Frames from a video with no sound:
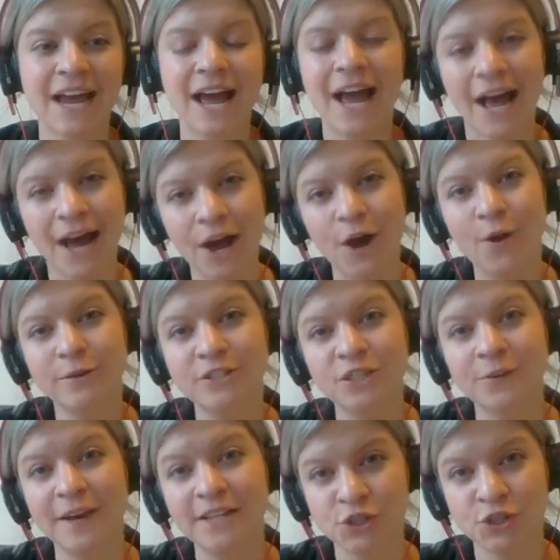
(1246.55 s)
how
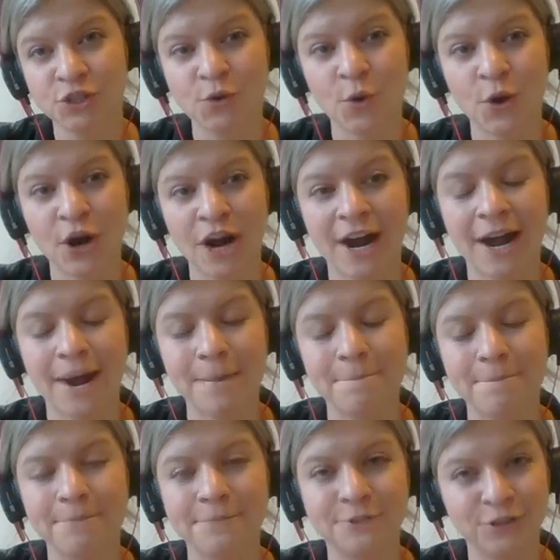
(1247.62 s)
do I store
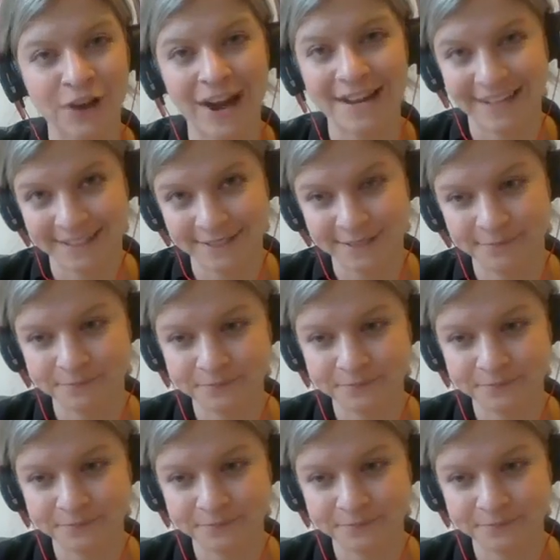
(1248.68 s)
dry yeast?